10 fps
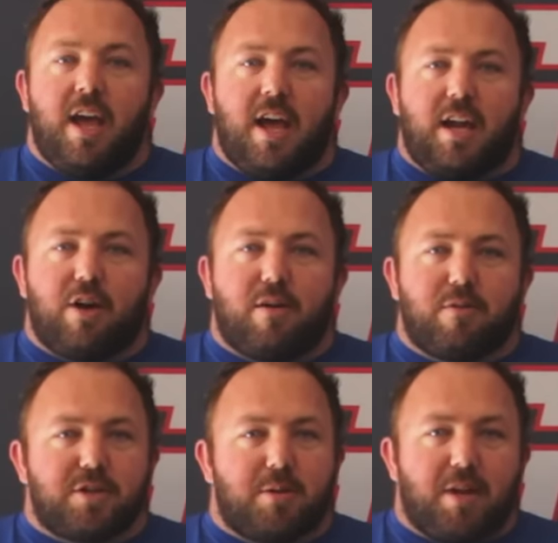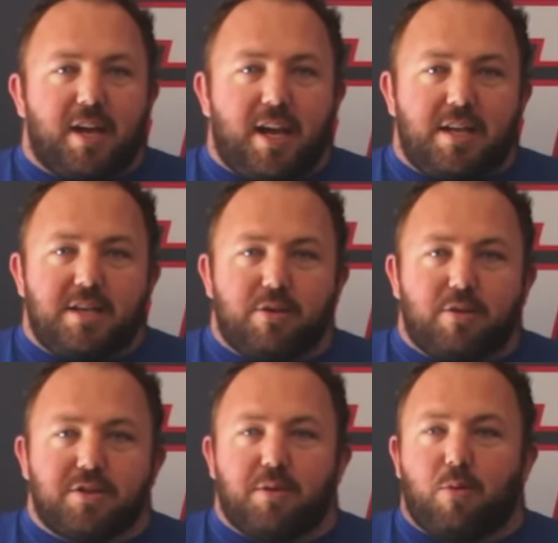And golfers could play 18
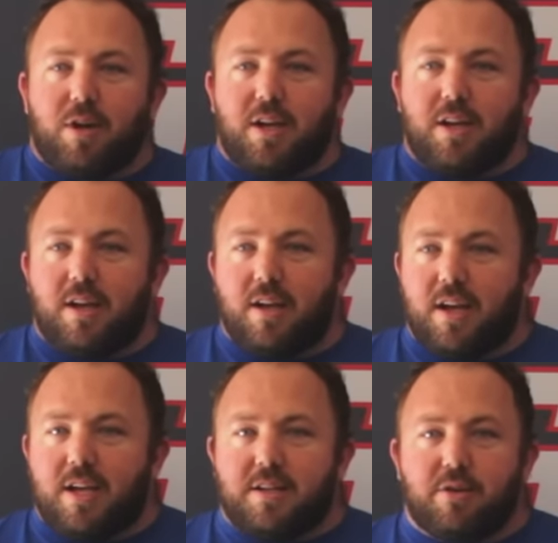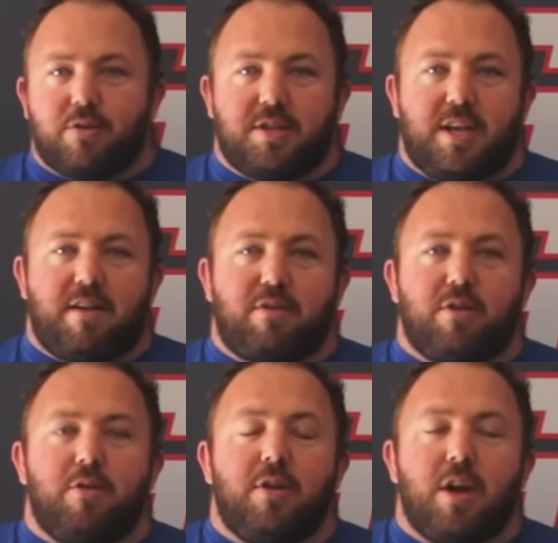holes in the morning, 18 holes in the
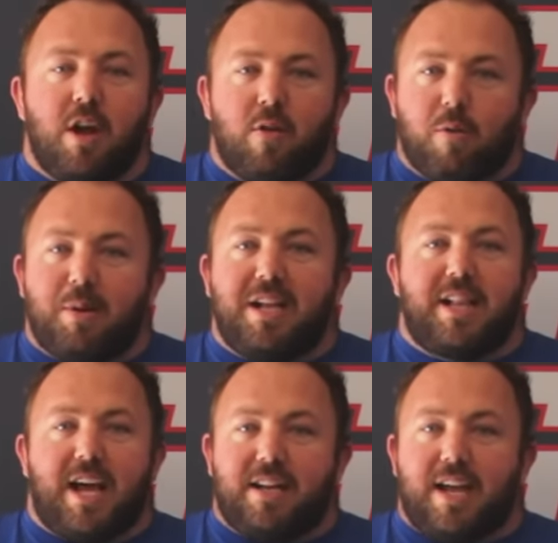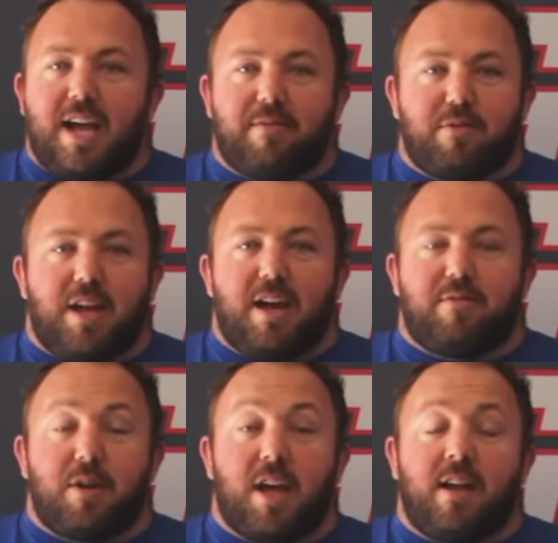afternoon, repeat that day after day
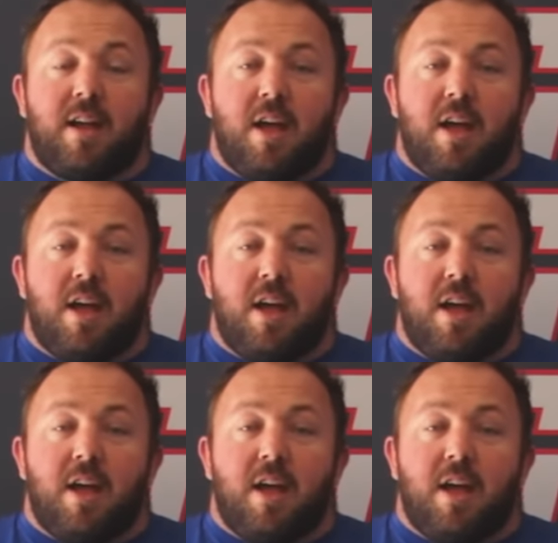after day,